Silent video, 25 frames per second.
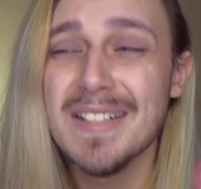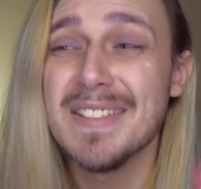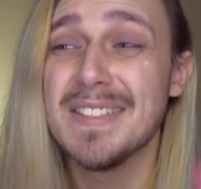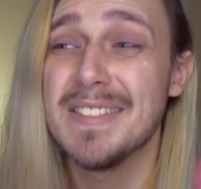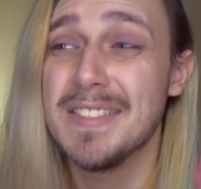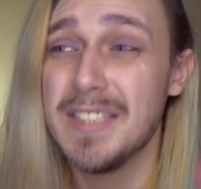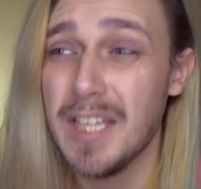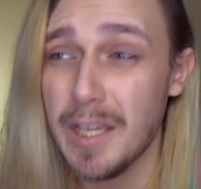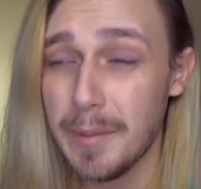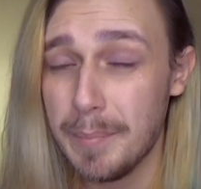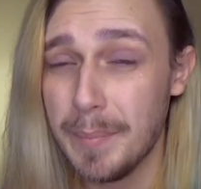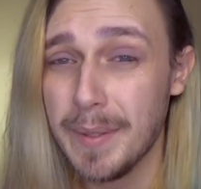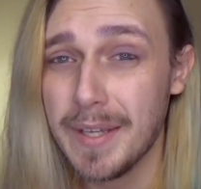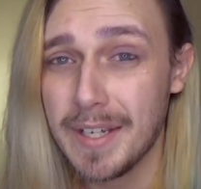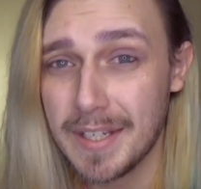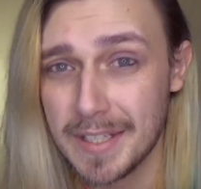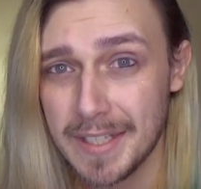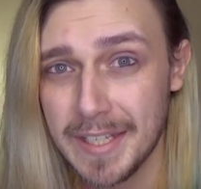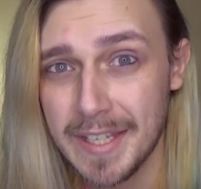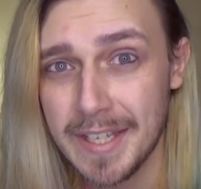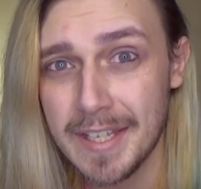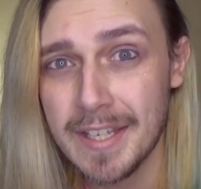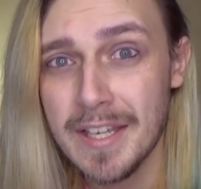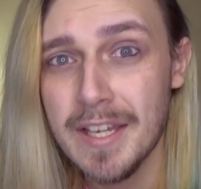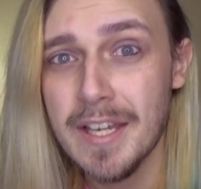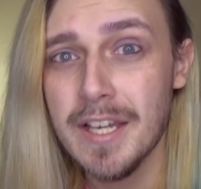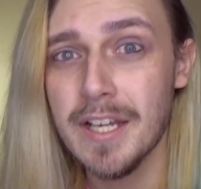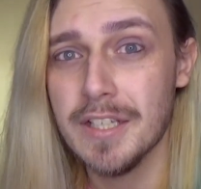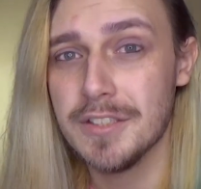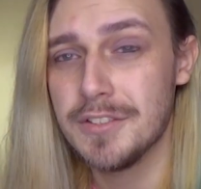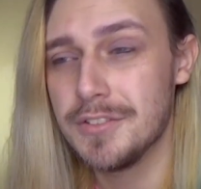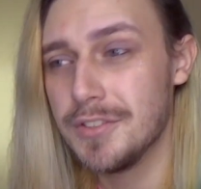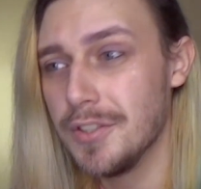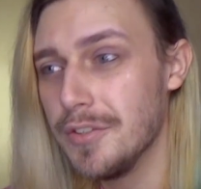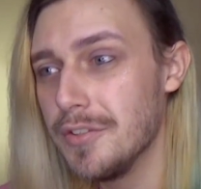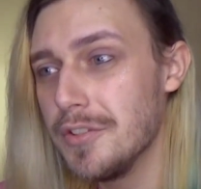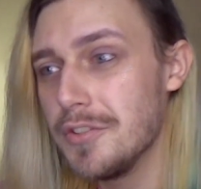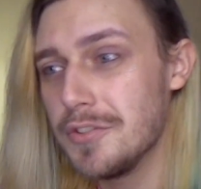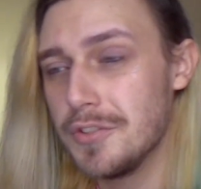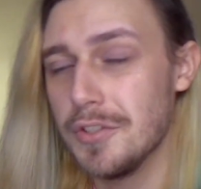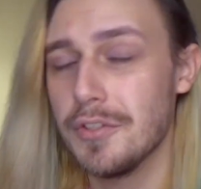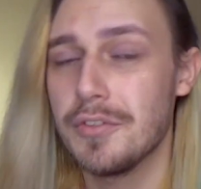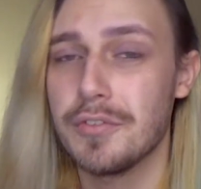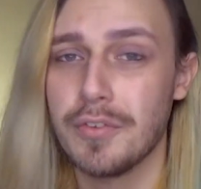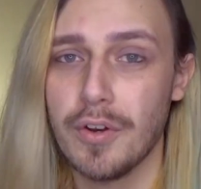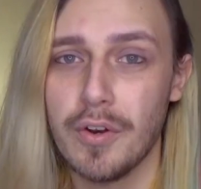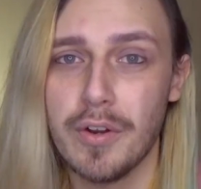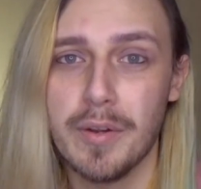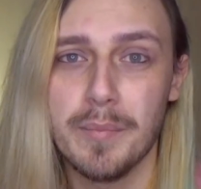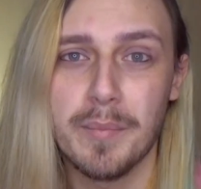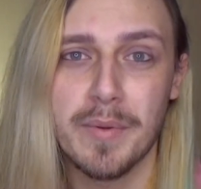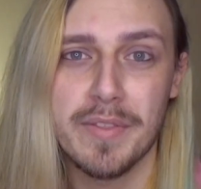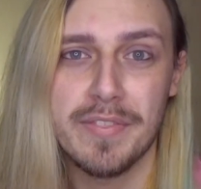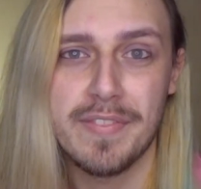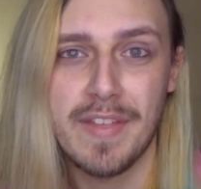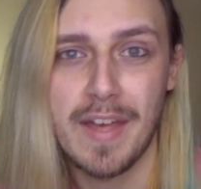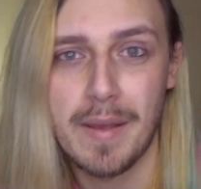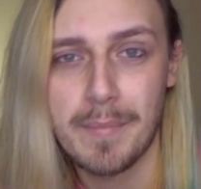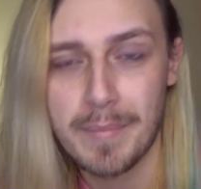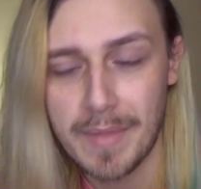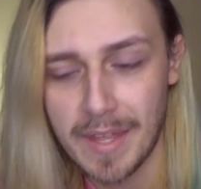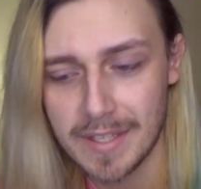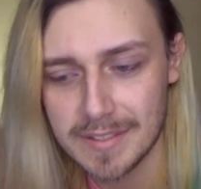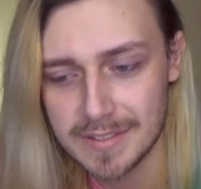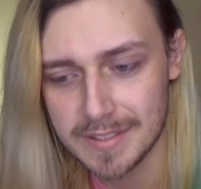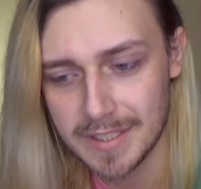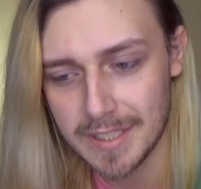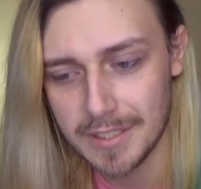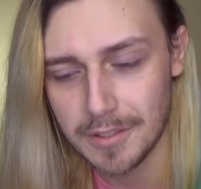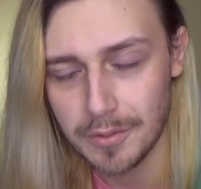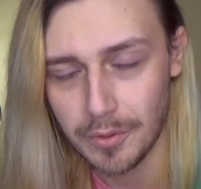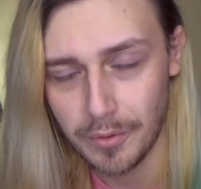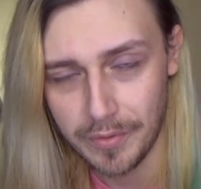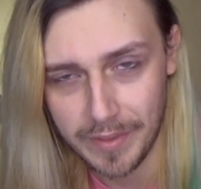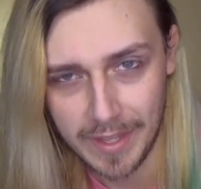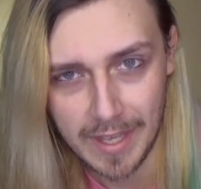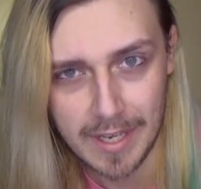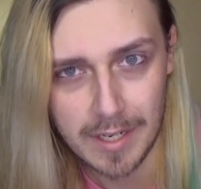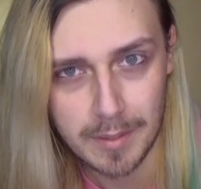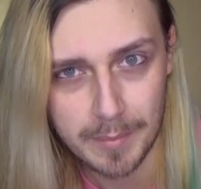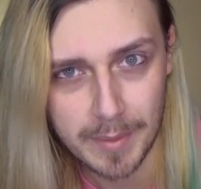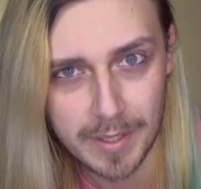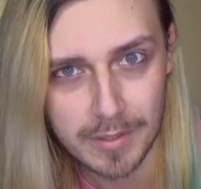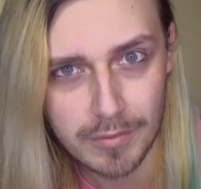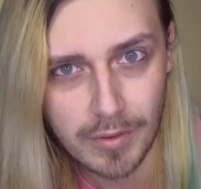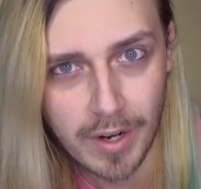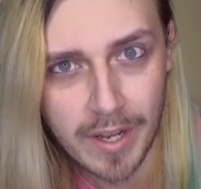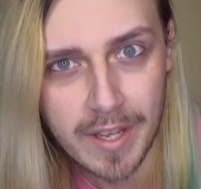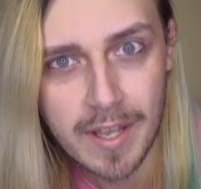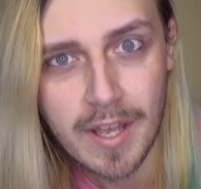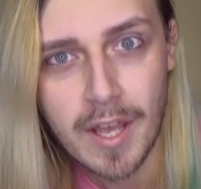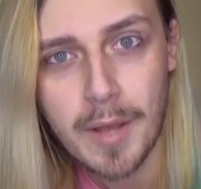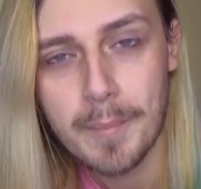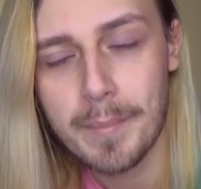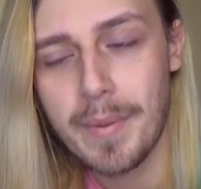typically, as soon as you throw in with them, that's it, you're the enemy, right?